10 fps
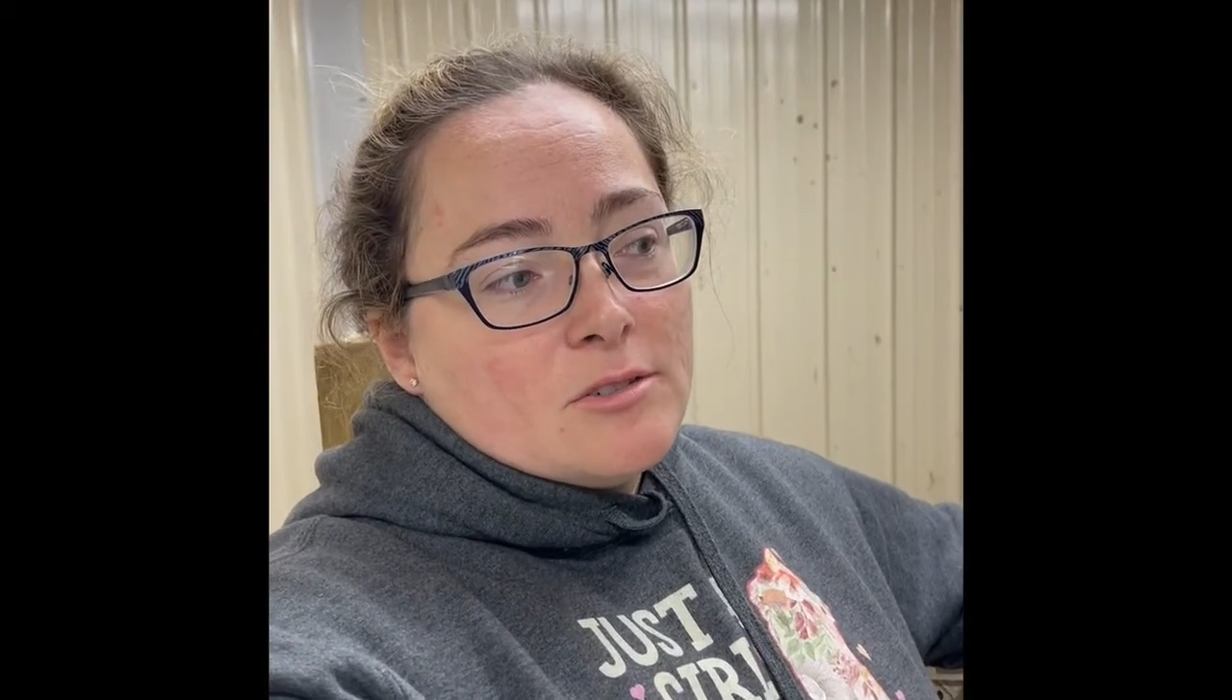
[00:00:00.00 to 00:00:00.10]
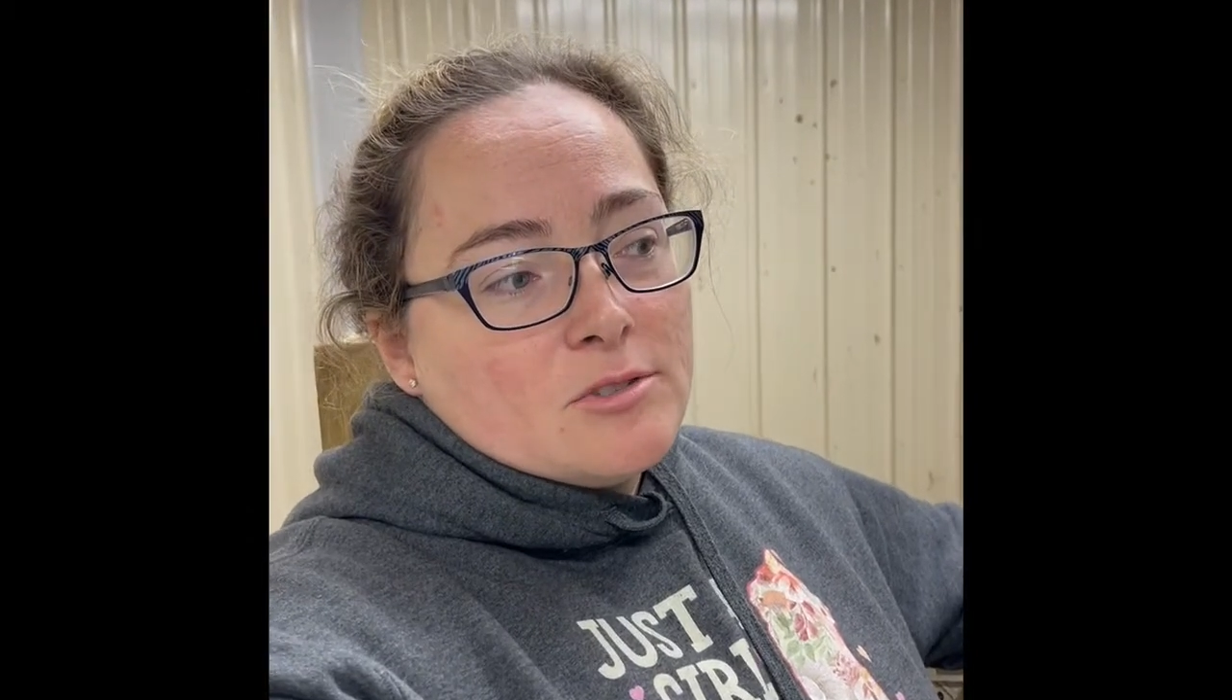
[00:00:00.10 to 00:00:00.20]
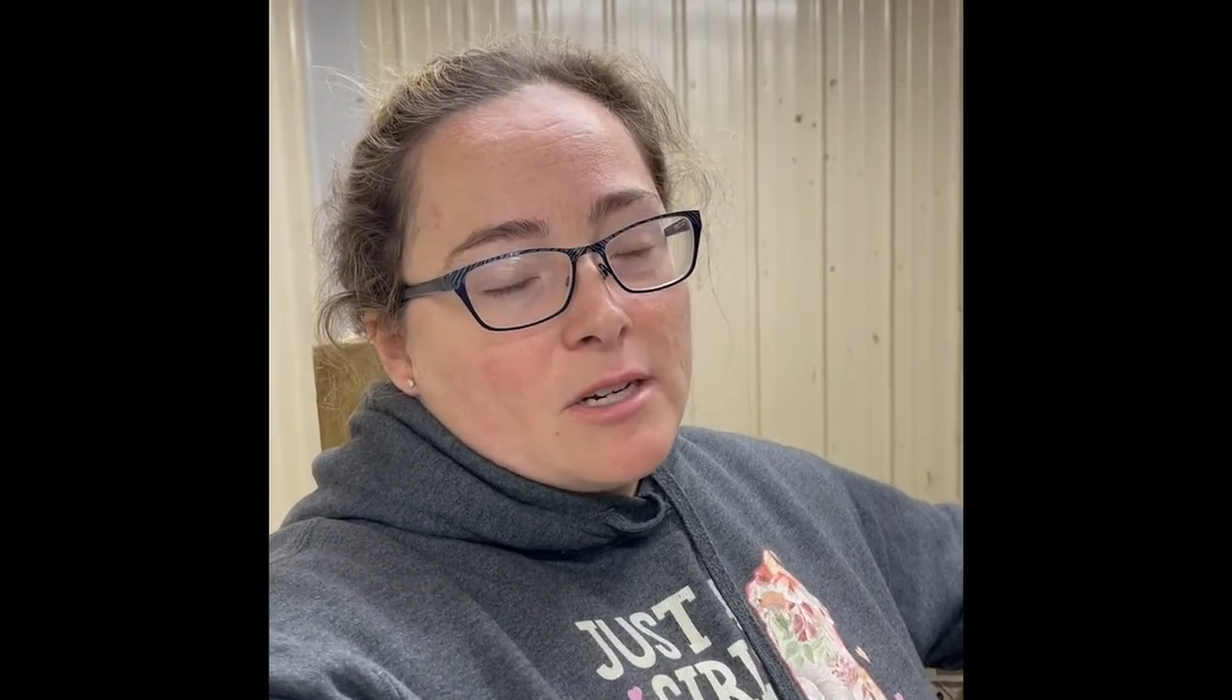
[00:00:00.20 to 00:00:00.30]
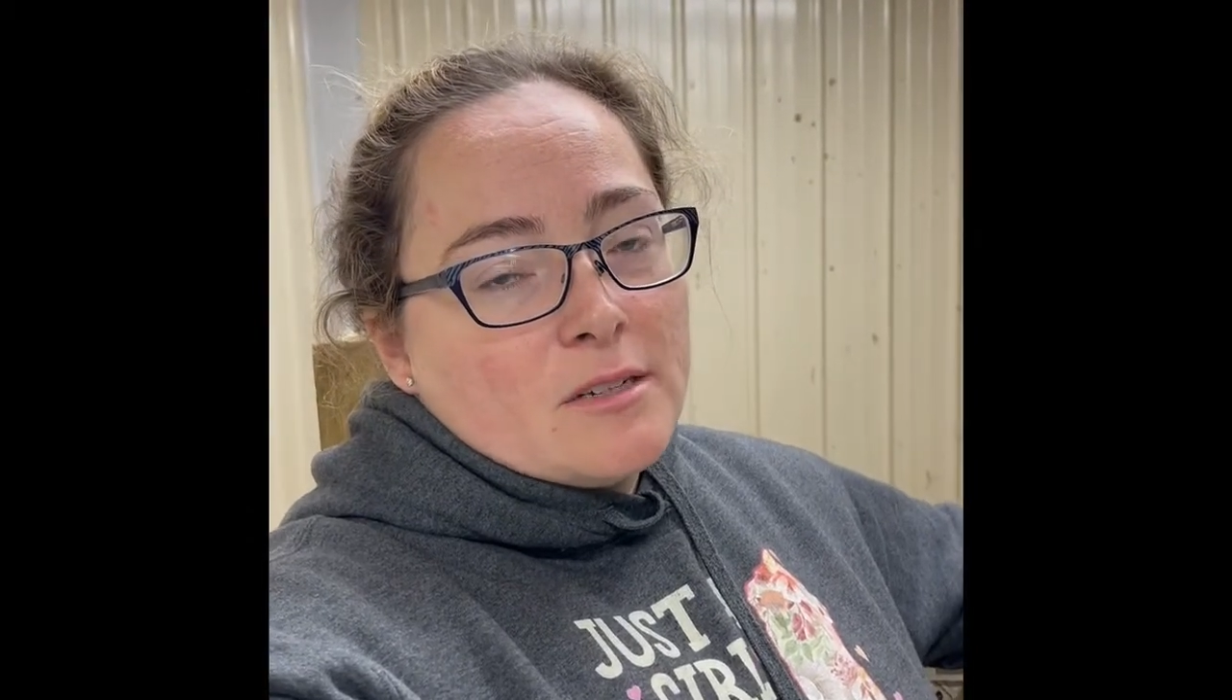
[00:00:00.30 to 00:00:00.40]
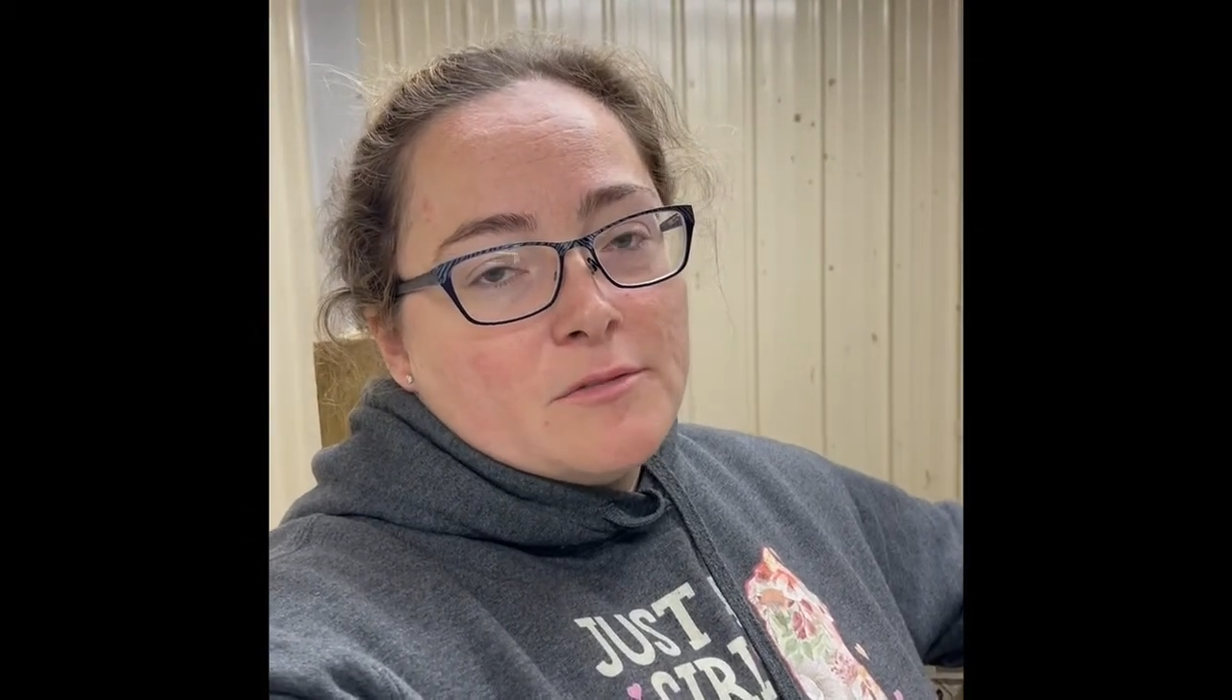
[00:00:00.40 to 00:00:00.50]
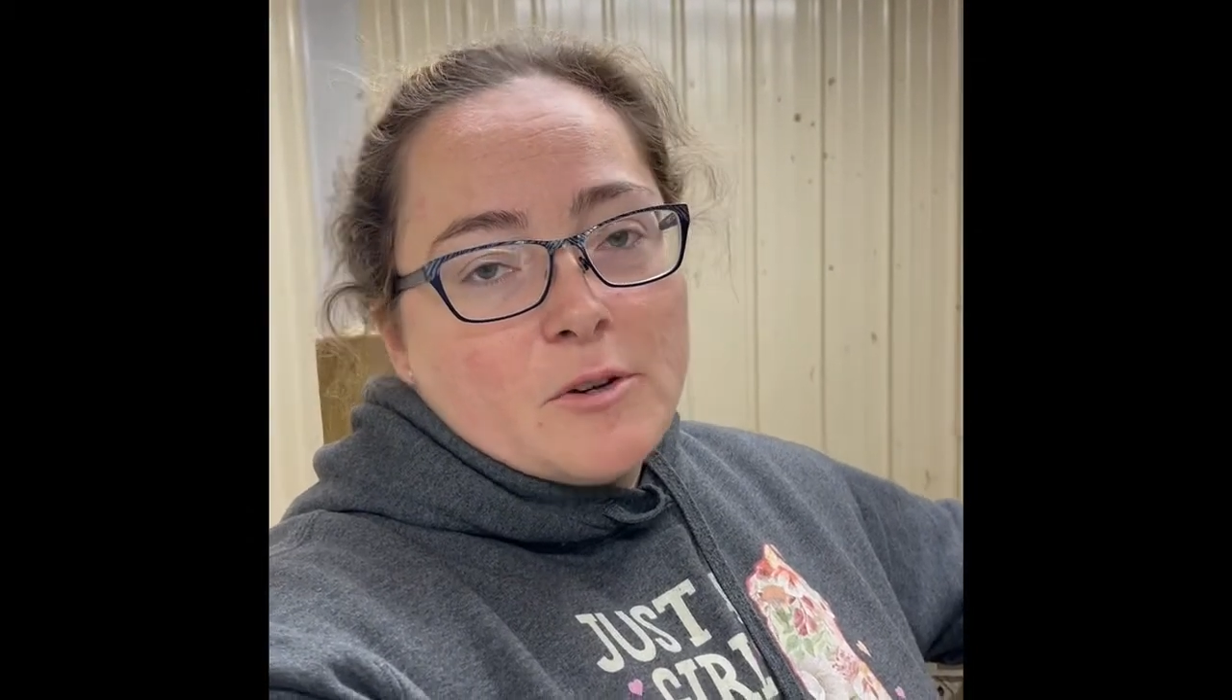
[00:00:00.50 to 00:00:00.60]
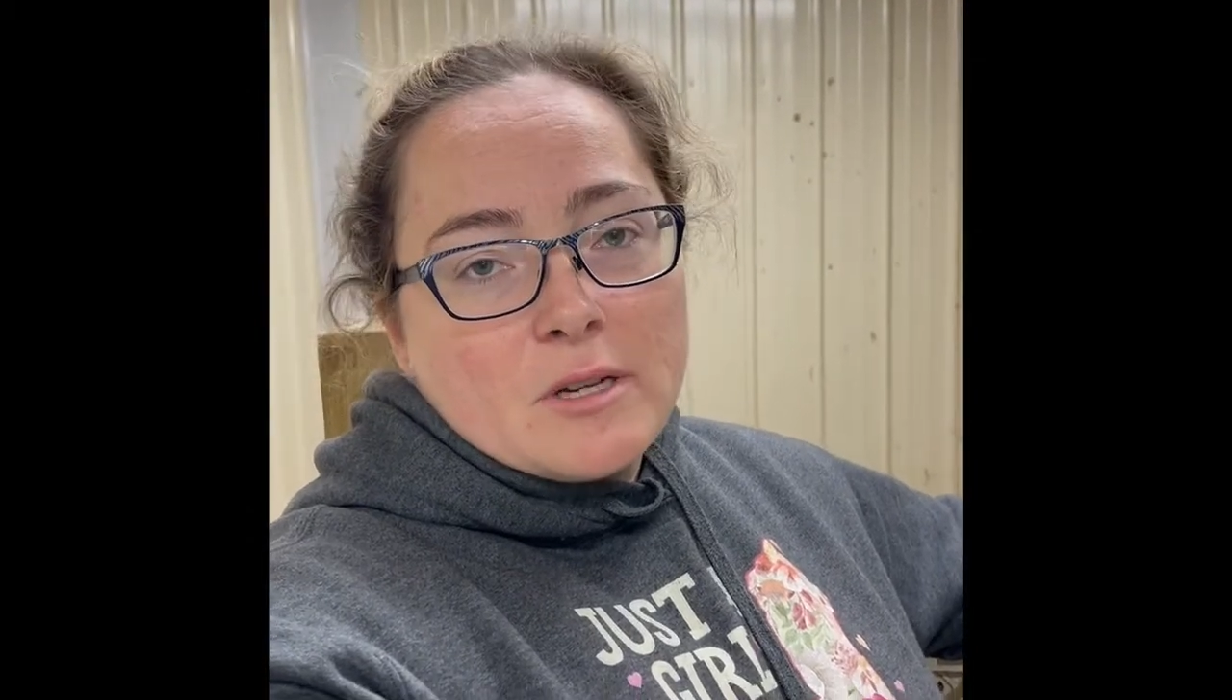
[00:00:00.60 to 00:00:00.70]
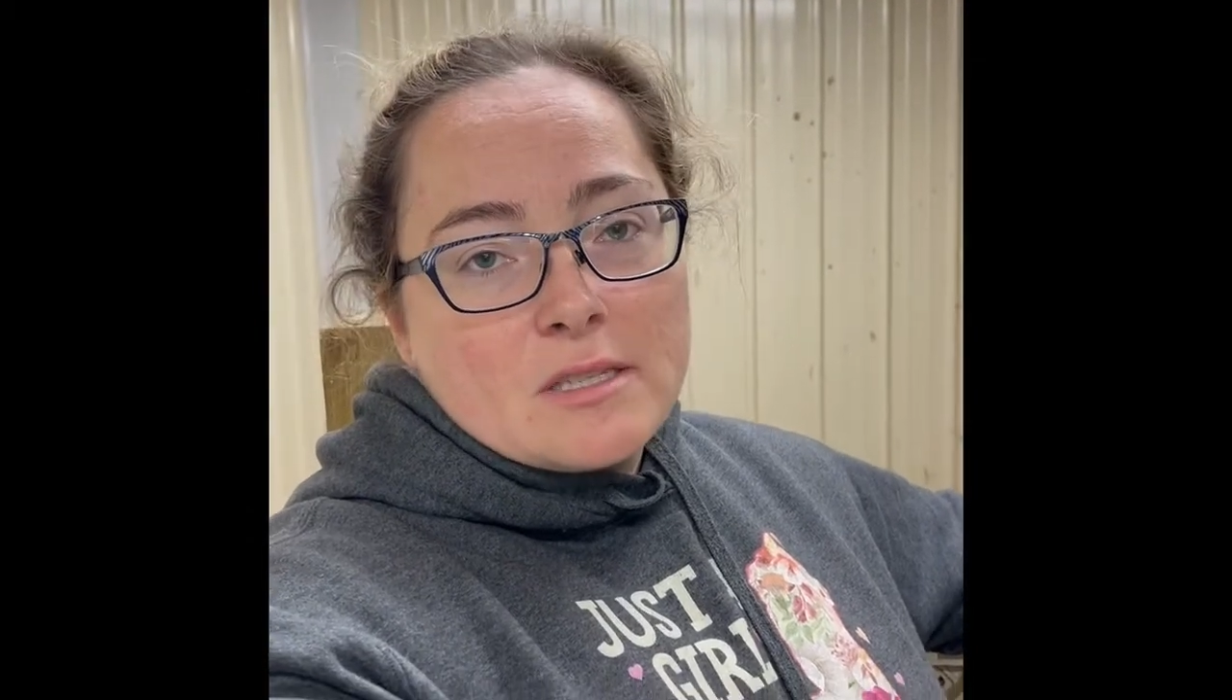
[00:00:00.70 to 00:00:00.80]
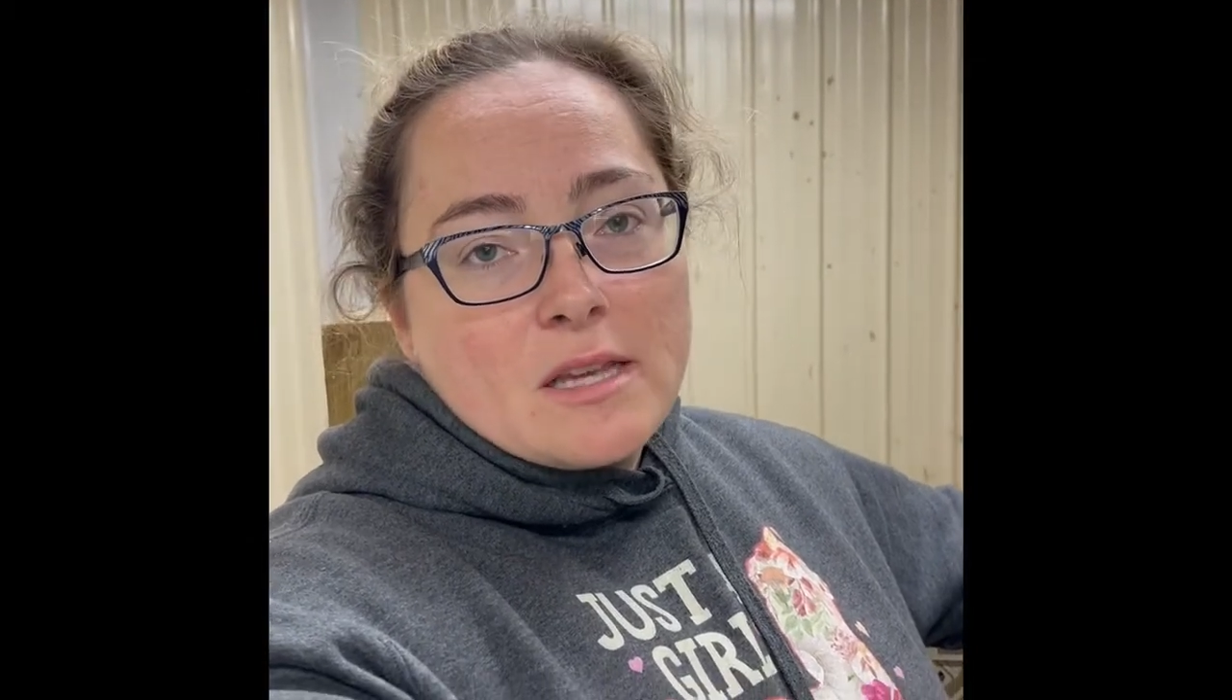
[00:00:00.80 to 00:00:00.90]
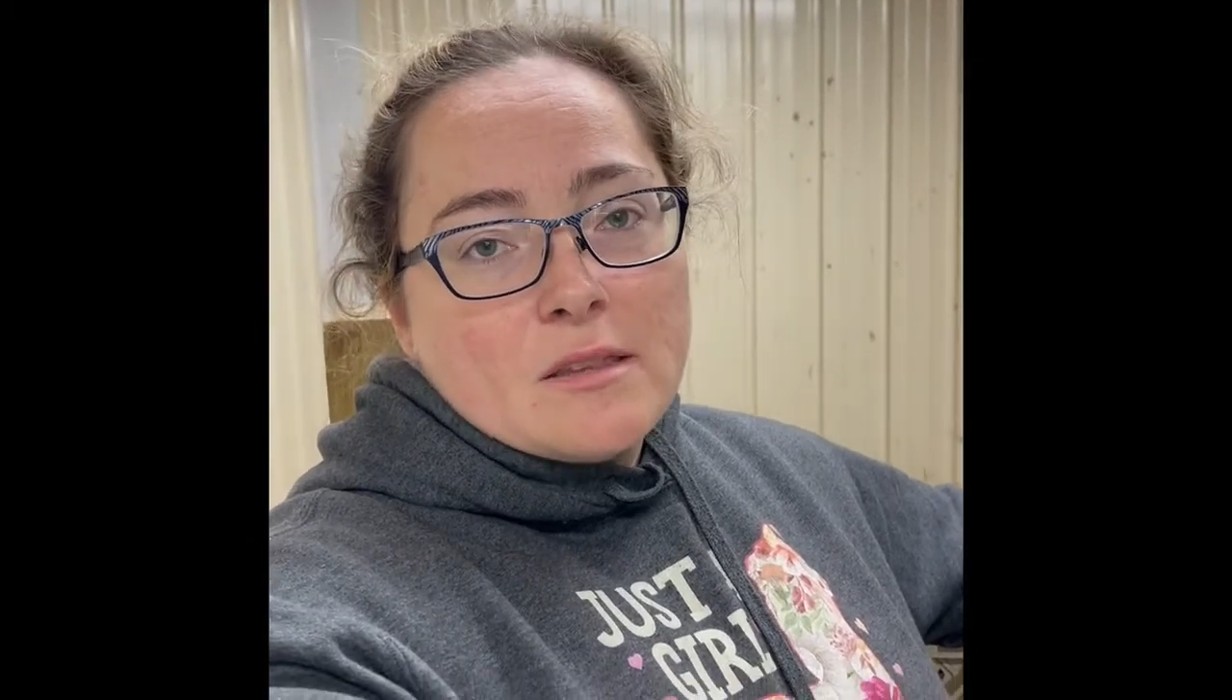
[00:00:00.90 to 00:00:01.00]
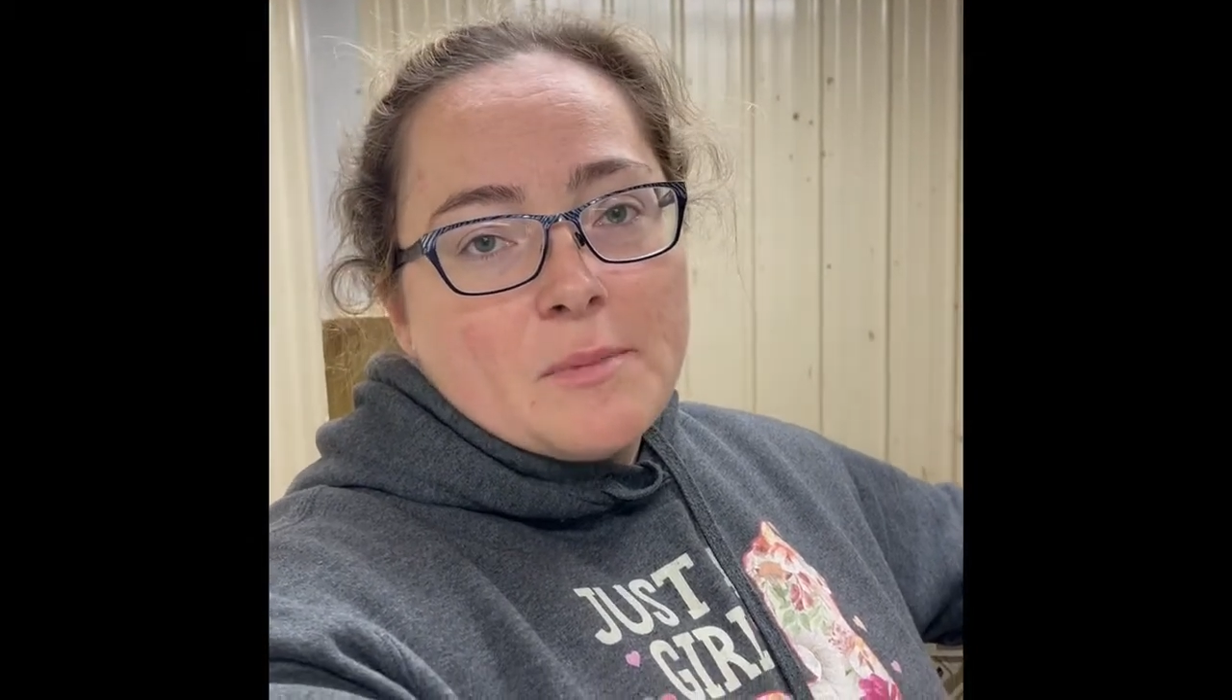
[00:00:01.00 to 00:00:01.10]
trying to focus on the